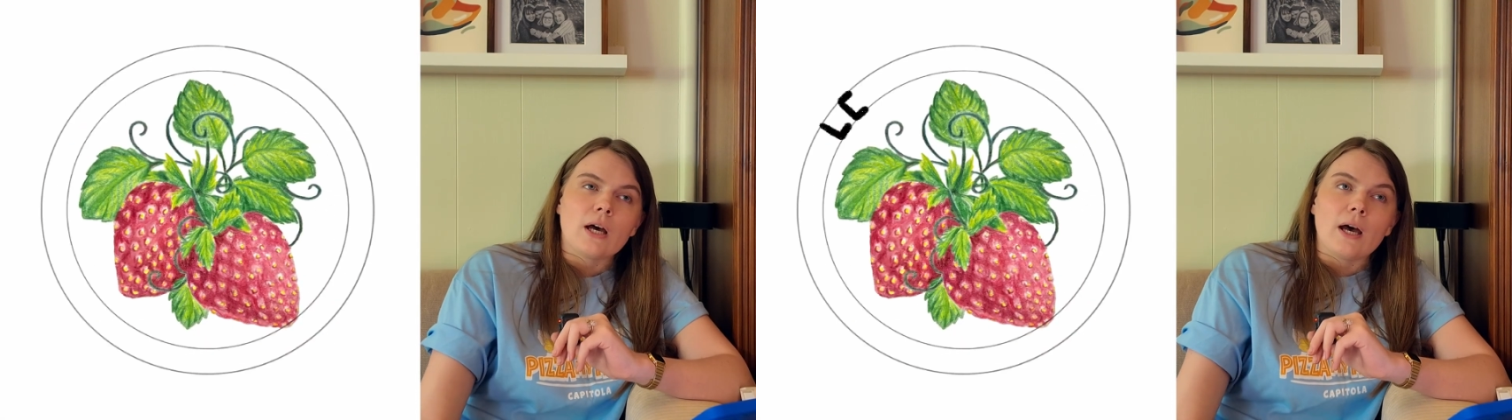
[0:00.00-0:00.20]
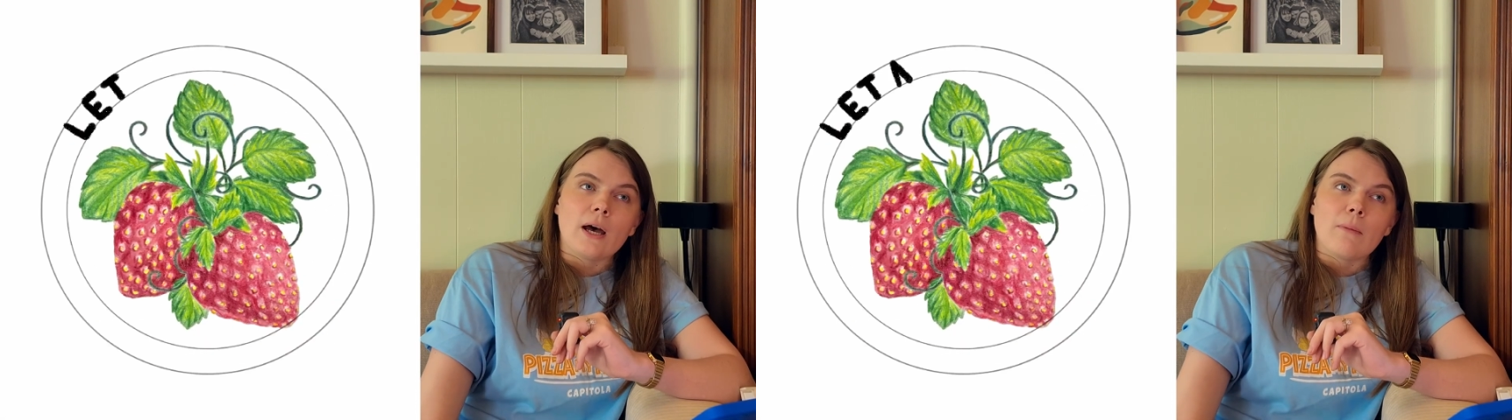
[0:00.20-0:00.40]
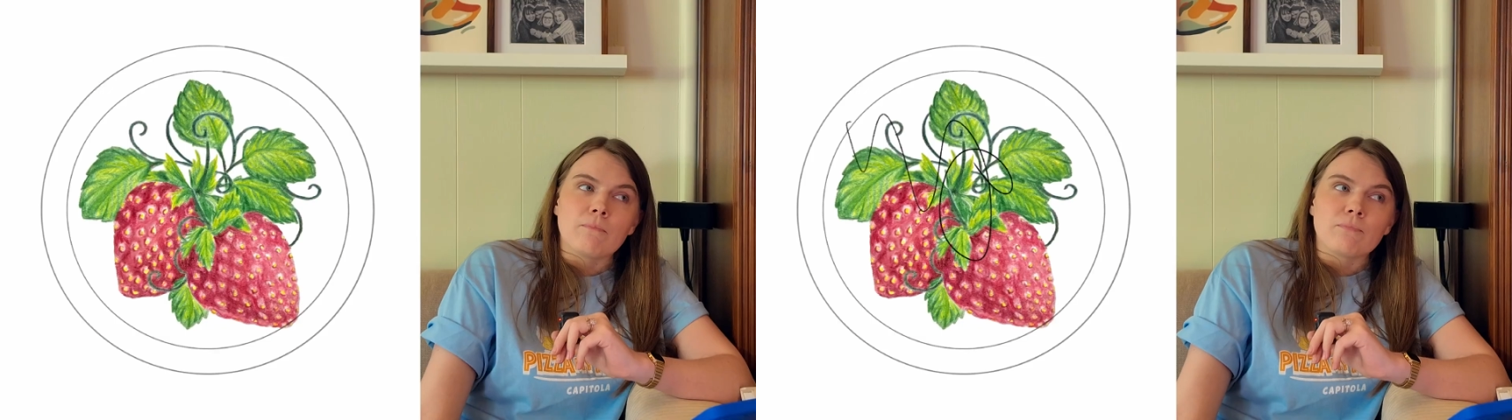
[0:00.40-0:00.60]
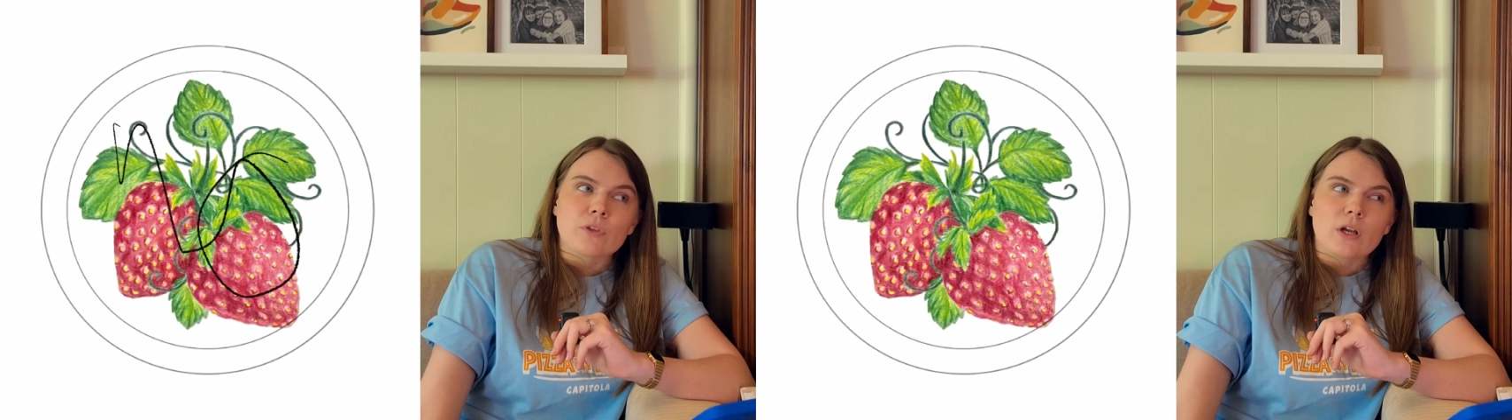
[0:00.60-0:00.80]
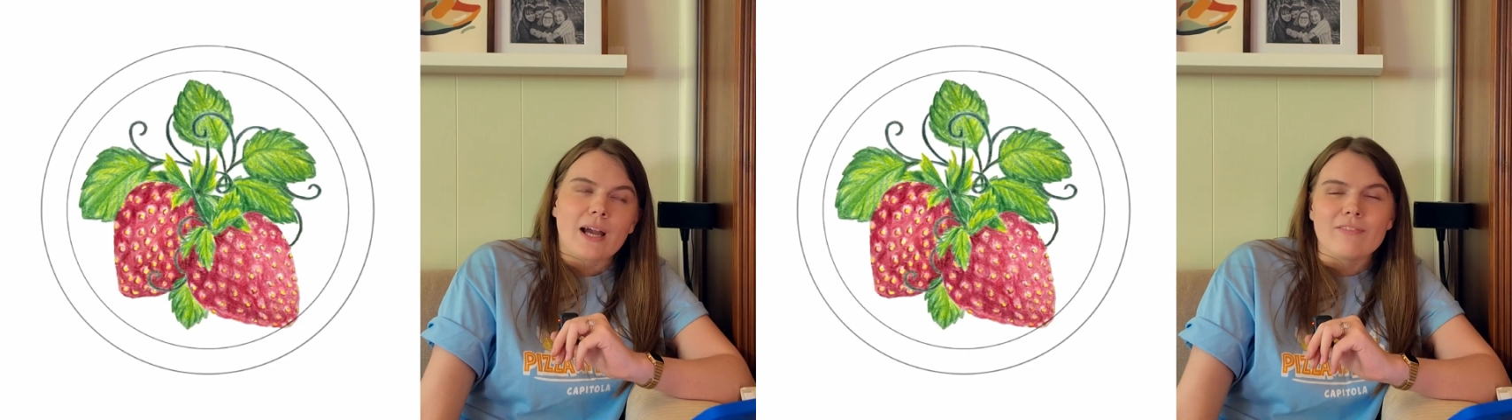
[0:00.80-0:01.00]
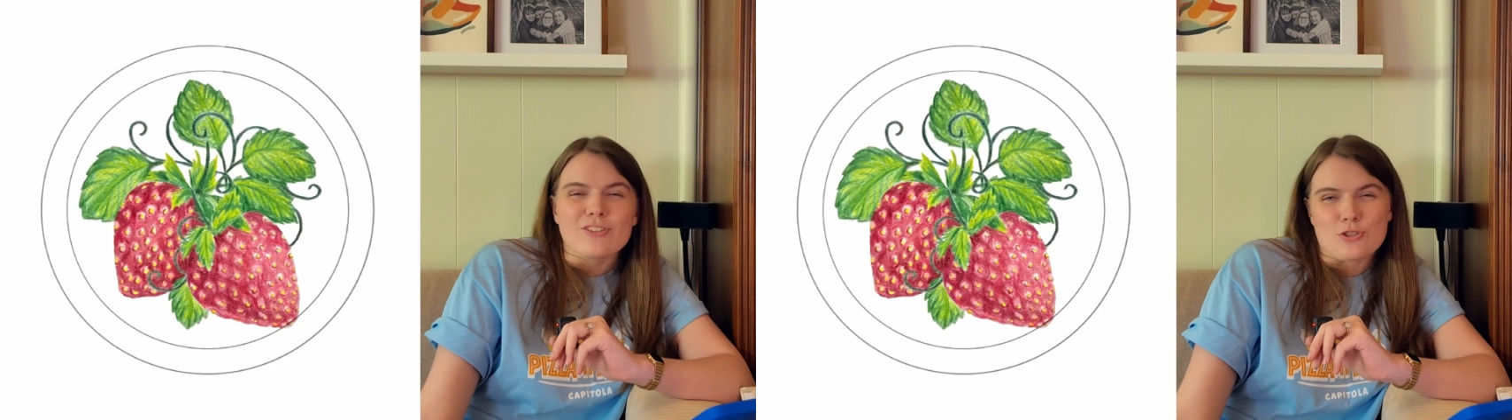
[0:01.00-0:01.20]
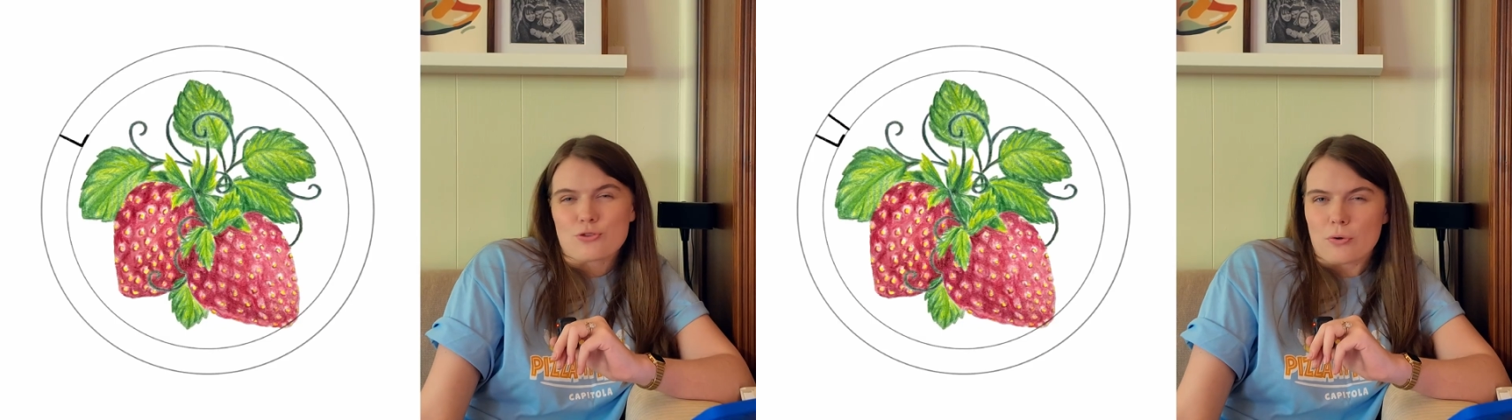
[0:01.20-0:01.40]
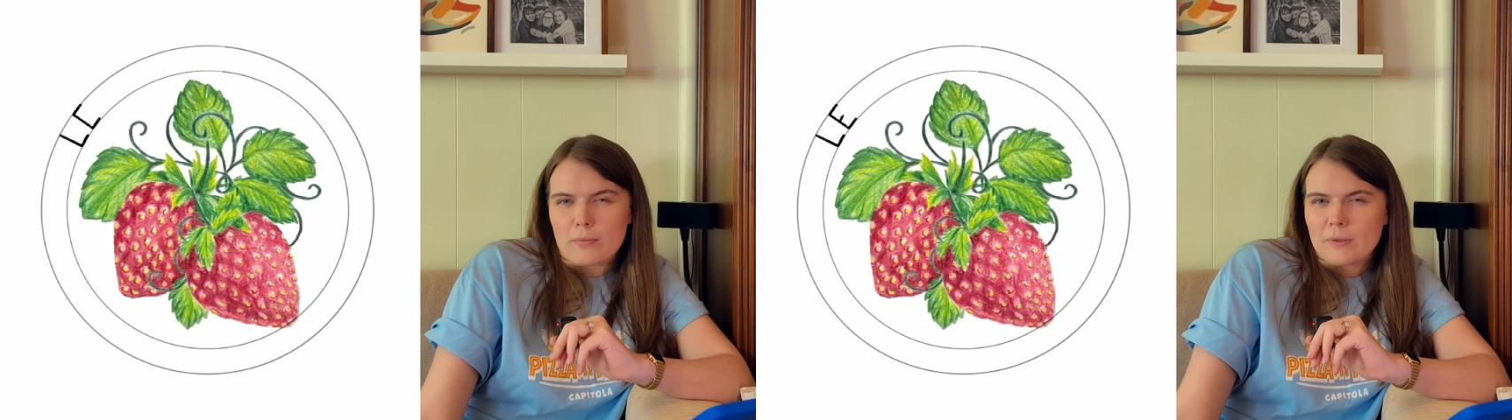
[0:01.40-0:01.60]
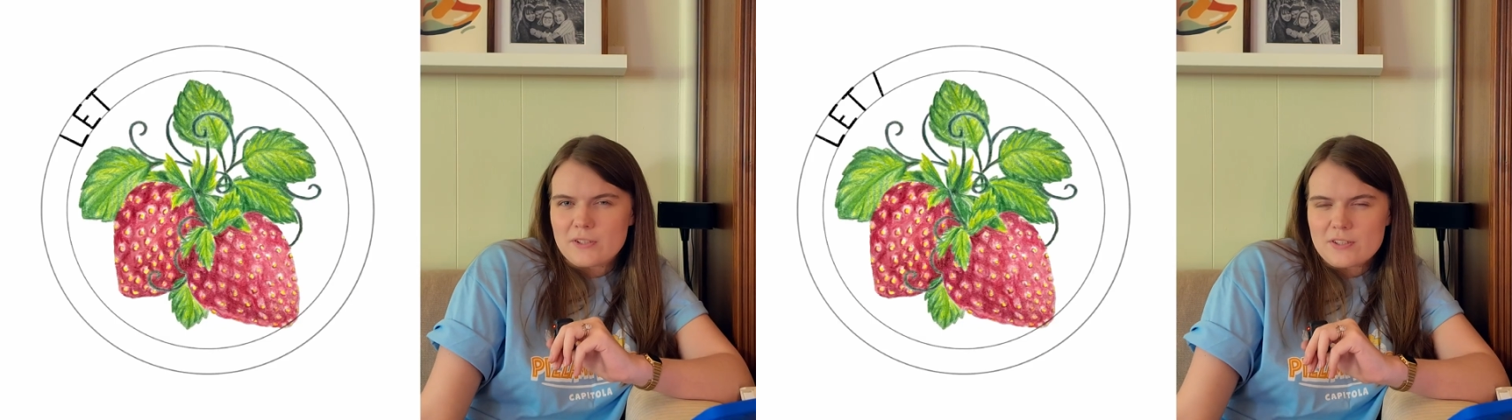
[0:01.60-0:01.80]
I have a strawberry